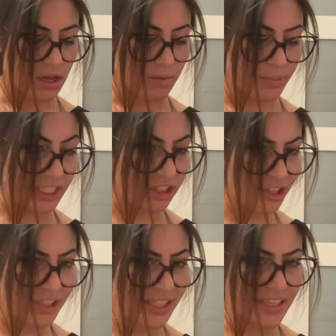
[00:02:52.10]
But the
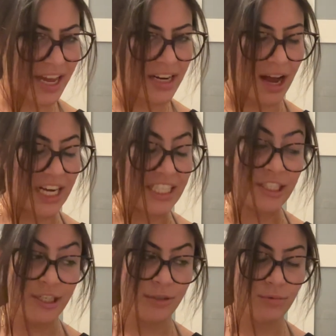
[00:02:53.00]
clerk said, I
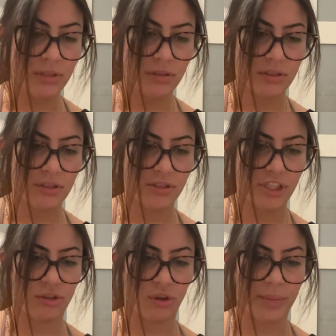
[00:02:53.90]
know. She
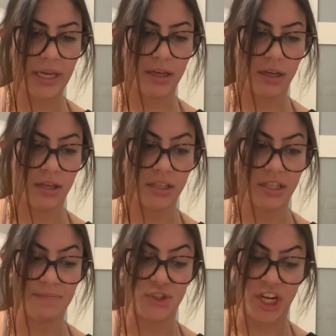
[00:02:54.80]
told me,
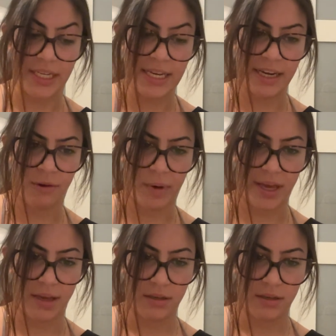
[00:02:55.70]
I'm checking anyway.